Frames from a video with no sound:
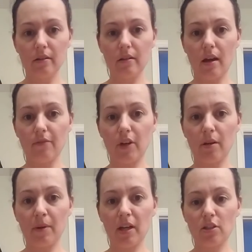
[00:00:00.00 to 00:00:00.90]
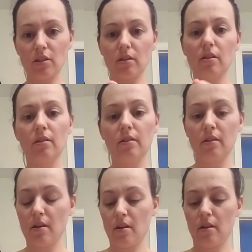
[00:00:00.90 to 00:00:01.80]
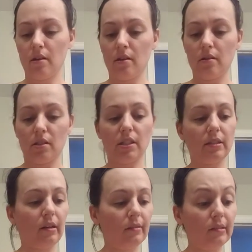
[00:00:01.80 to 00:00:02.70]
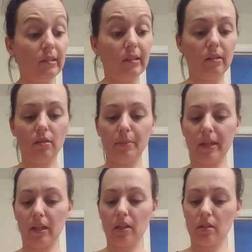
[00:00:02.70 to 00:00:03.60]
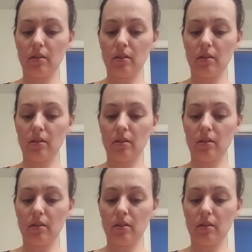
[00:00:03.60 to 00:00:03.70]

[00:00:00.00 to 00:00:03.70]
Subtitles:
Not very much. Just a little bit